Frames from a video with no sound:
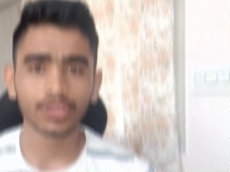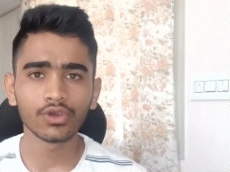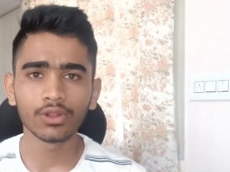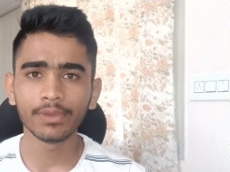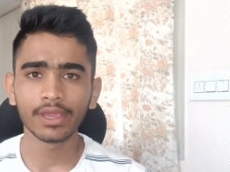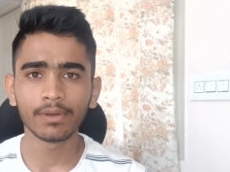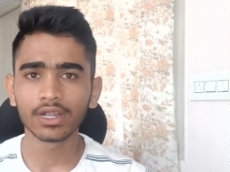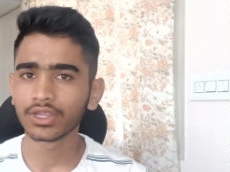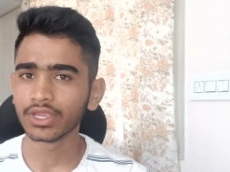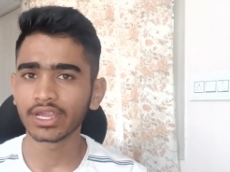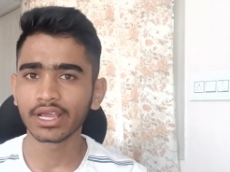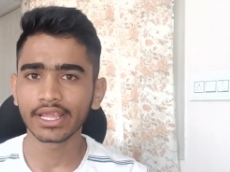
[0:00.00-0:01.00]
uh, you will be able
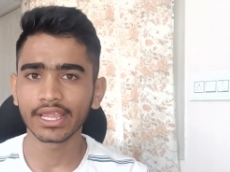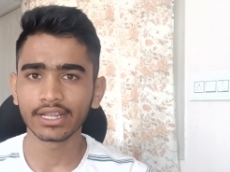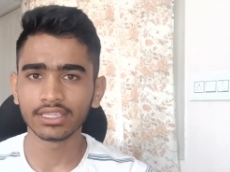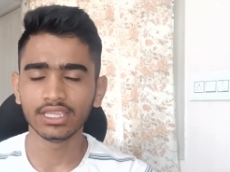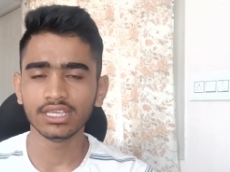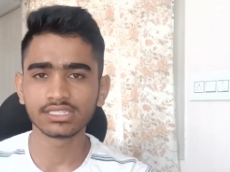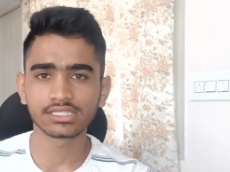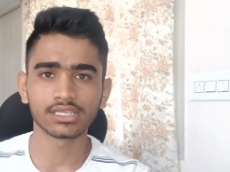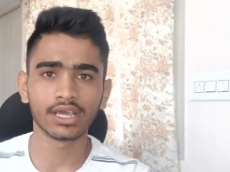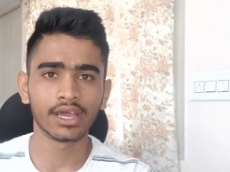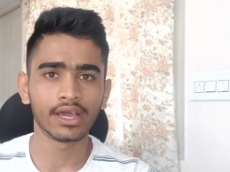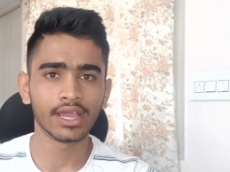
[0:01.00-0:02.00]
to inculcate these
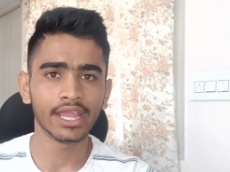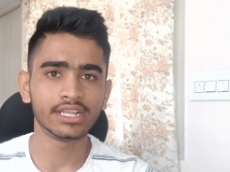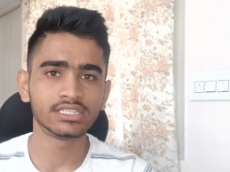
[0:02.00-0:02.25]
uh,